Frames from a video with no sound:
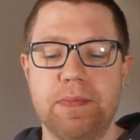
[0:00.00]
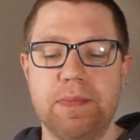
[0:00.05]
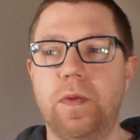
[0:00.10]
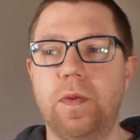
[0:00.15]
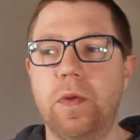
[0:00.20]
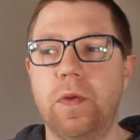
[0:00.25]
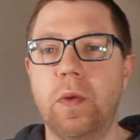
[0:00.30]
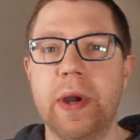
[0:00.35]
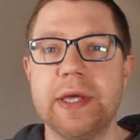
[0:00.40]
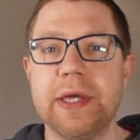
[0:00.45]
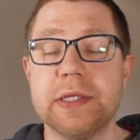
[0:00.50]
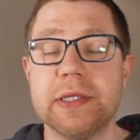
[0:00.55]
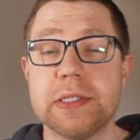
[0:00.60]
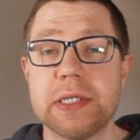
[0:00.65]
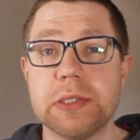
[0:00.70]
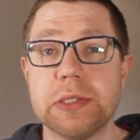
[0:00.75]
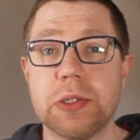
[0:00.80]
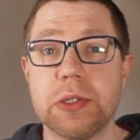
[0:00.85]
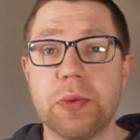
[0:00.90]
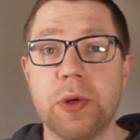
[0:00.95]
The way the
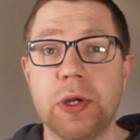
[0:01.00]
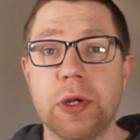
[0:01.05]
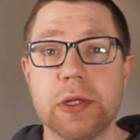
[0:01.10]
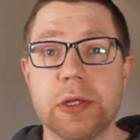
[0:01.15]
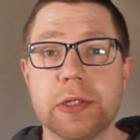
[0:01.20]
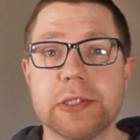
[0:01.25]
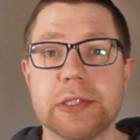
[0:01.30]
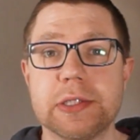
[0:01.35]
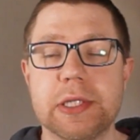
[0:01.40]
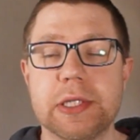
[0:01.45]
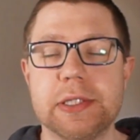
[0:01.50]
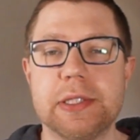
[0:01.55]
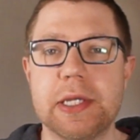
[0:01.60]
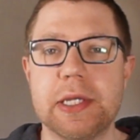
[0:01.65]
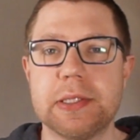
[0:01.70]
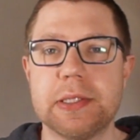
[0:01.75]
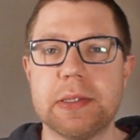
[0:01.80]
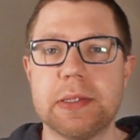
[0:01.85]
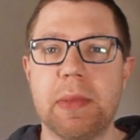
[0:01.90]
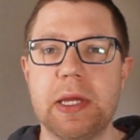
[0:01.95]
sensor works is
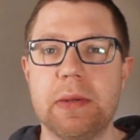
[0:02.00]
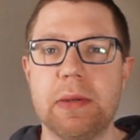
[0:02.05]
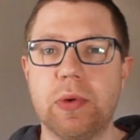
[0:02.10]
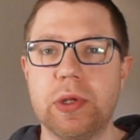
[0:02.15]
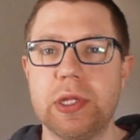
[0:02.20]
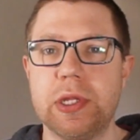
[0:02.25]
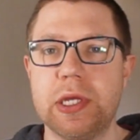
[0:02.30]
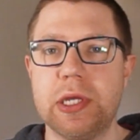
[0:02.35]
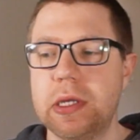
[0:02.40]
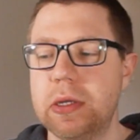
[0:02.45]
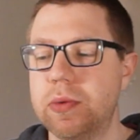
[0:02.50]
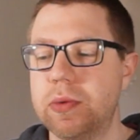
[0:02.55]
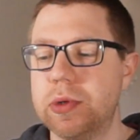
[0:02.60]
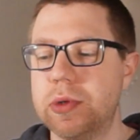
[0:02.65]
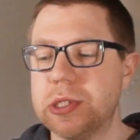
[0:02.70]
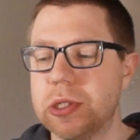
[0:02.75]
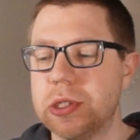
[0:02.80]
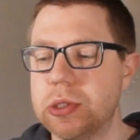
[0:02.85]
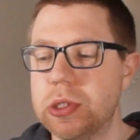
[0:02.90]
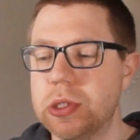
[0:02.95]
there's a main body which
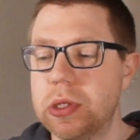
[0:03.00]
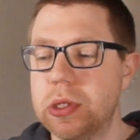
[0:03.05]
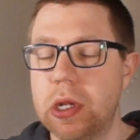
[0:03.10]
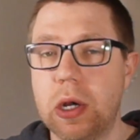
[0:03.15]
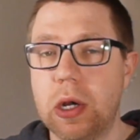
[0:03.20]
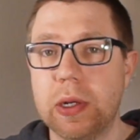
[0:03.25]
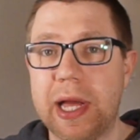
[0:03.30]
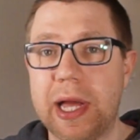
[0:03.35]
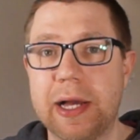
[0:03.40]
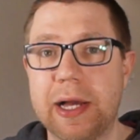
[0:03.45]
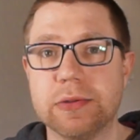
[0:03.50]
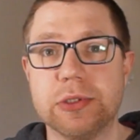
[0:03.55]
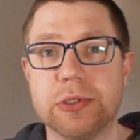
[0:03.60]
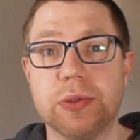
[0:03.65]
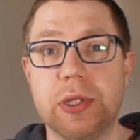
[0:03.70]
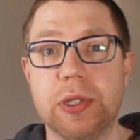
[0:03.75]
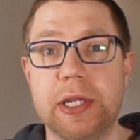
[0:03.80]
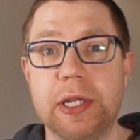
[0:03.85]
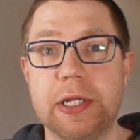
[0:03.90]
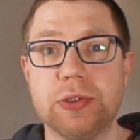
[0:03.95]
can houses all
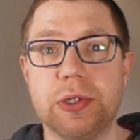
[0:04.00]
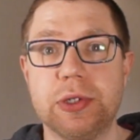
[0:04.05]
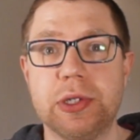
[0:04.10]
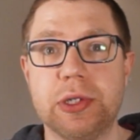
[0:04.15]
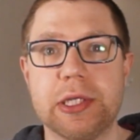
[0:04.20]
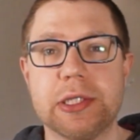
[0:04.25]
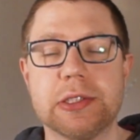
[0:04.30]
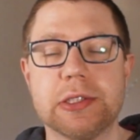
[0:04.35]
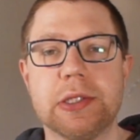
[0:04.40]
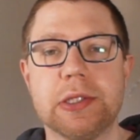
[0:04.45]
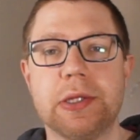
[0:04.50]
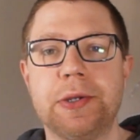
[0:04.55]
the electronics,